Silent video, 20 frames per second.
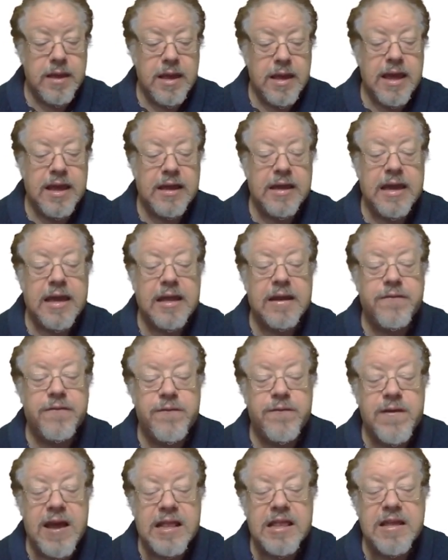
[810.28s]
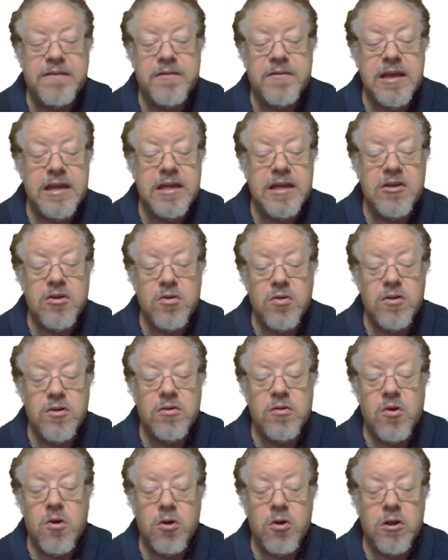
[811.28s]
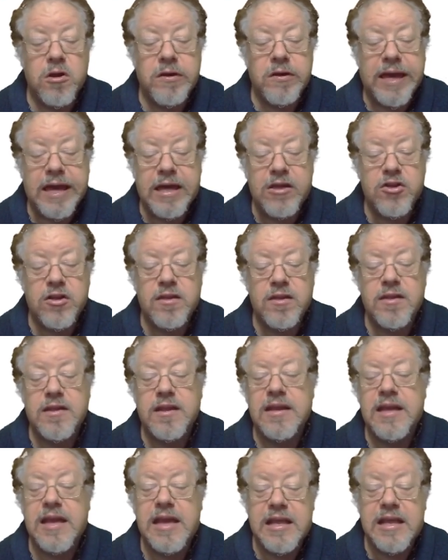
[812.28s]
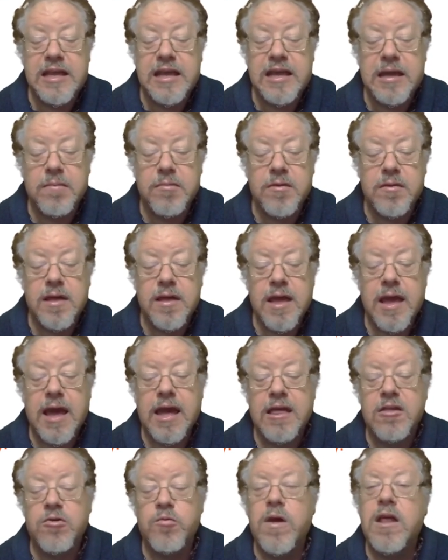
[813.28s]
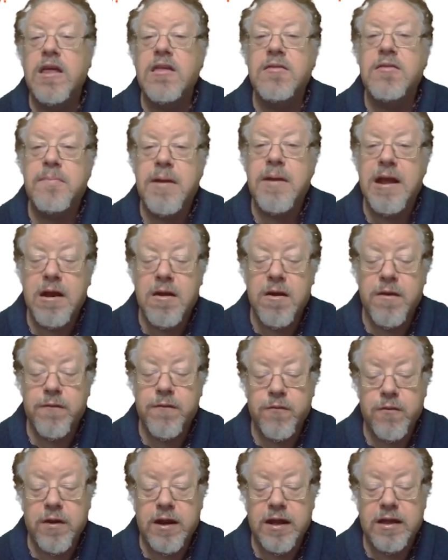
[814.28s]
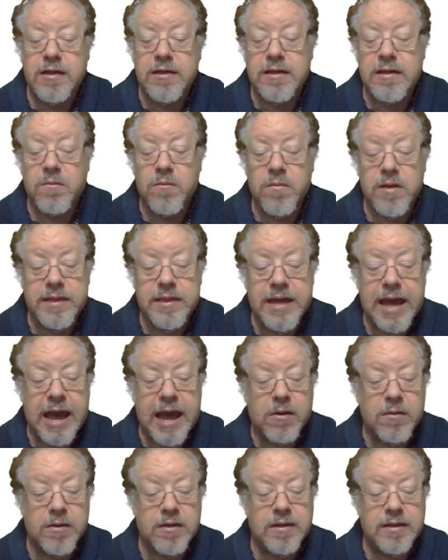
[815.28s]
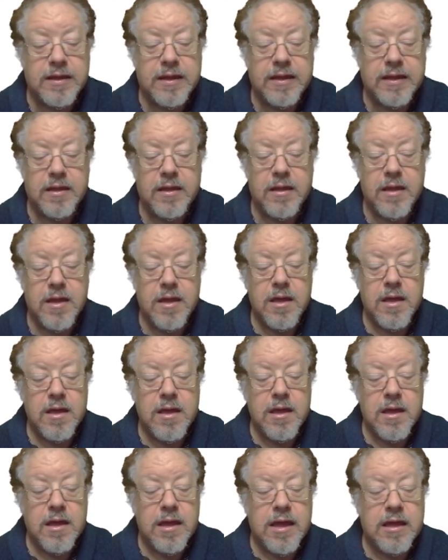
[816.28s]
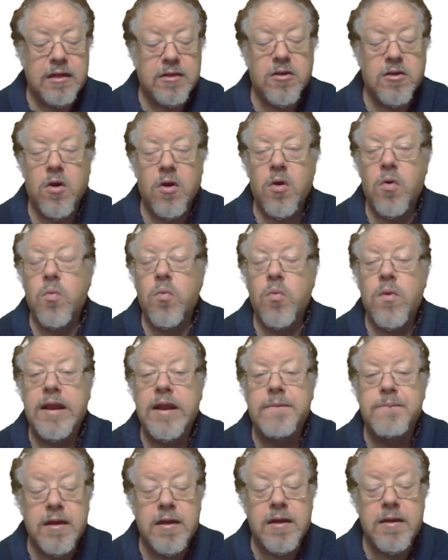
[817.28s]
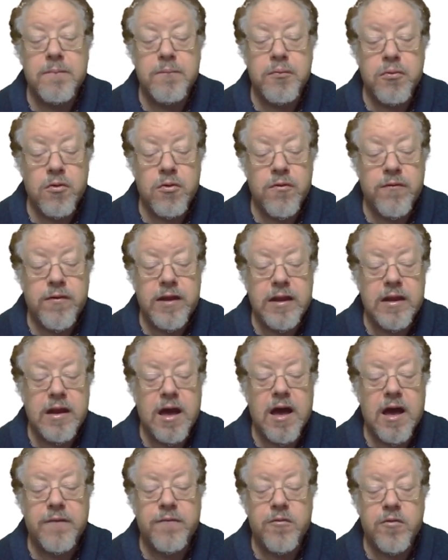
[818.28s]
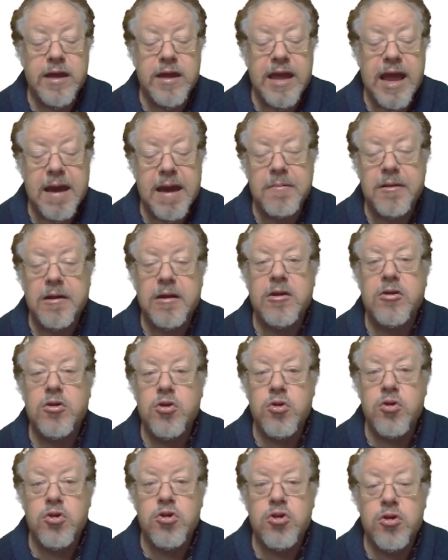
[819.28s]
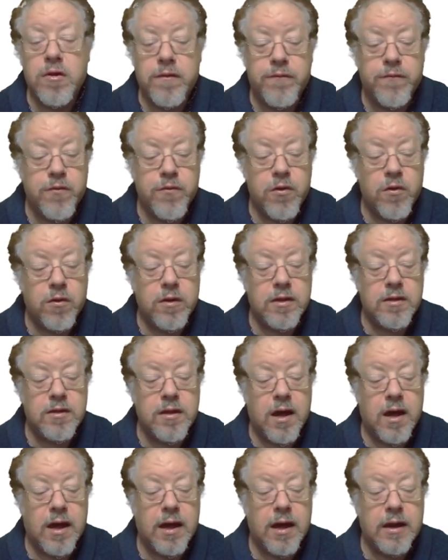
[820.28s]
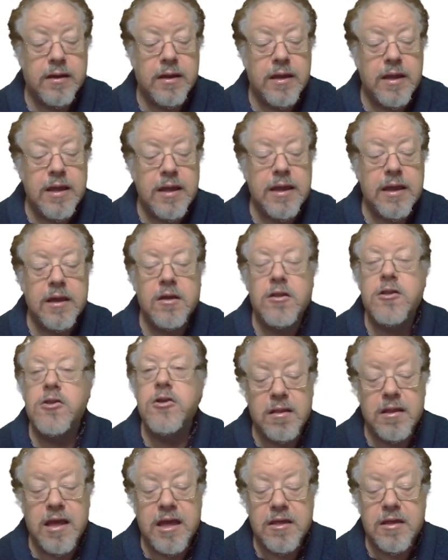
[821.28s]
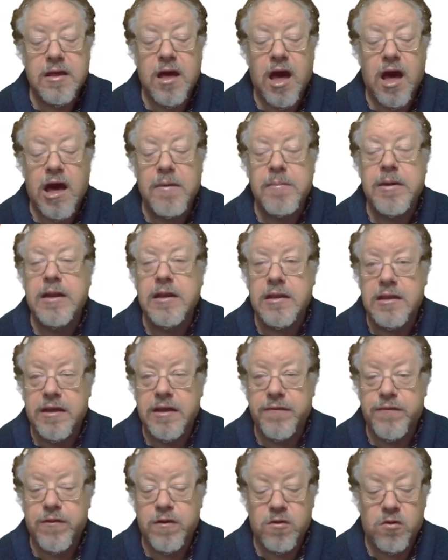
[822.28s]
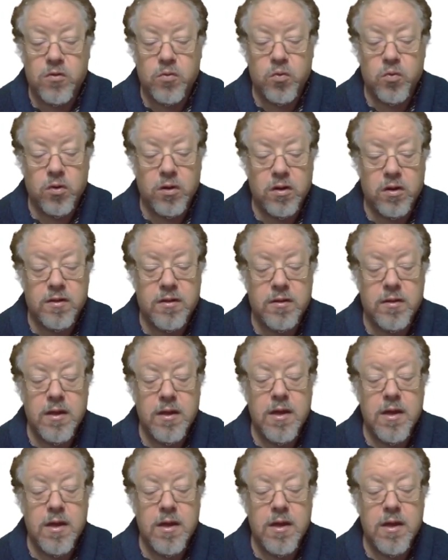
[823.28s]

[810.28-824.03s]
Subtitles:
and can effectively use collocations and idioms as well as paraphrase with accuracy. And so when improving on vocabulary, you should focus on include less common and difficult words